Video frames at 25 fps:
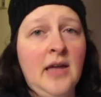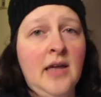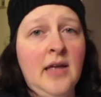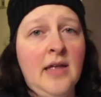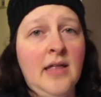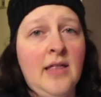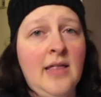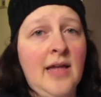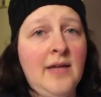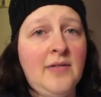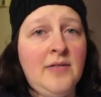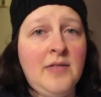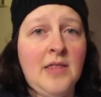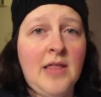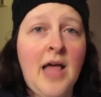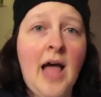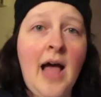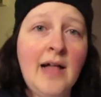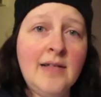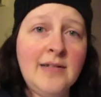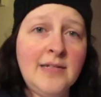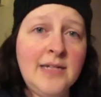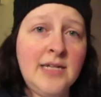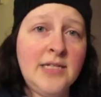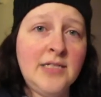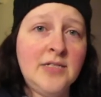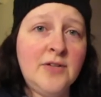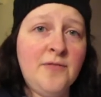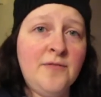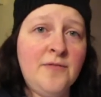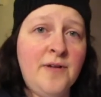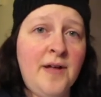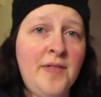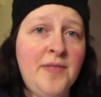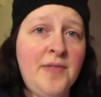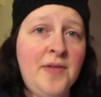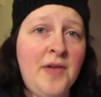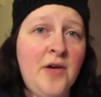now that the holidays are
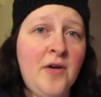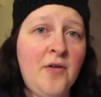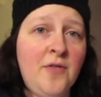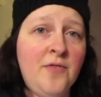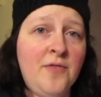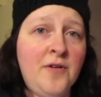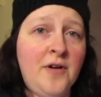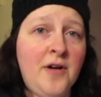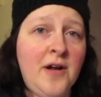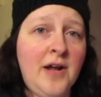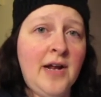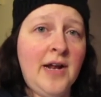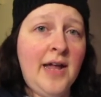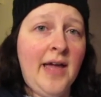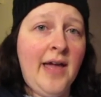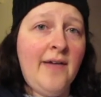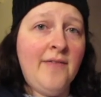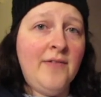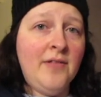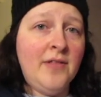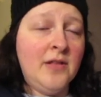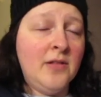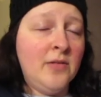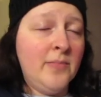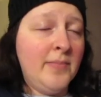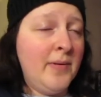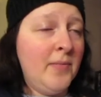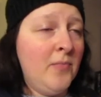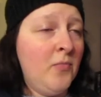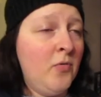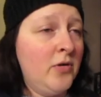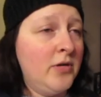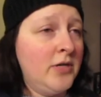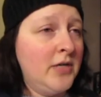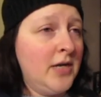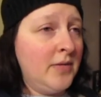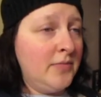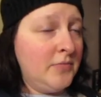finally over and I have a little bit
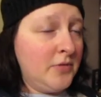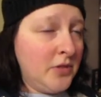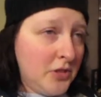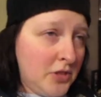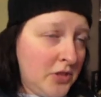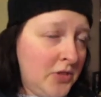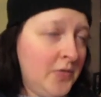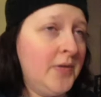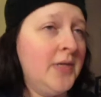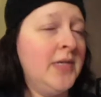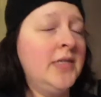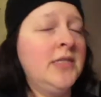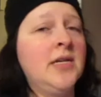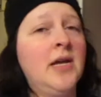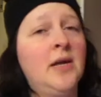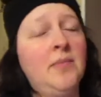more time to do it,